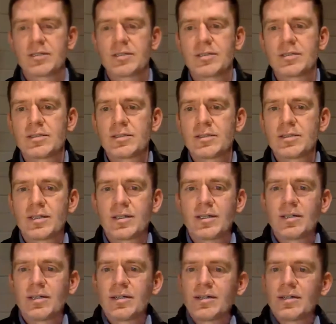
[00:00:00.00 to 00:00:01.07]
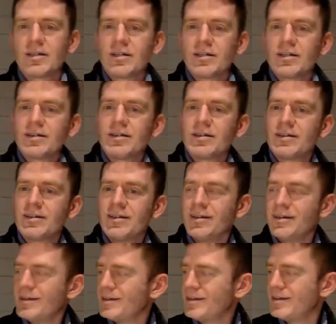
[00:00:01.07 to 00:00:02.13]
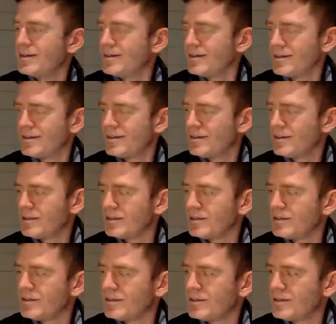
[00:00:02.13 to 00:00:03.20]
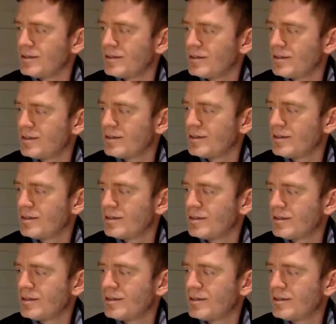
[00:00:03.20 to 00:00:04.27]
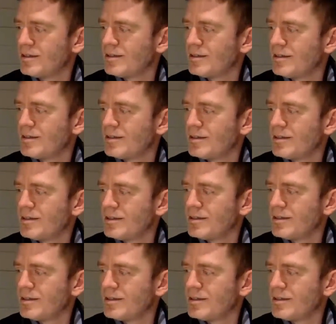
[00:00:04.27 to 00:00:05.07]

This person isn't speaking.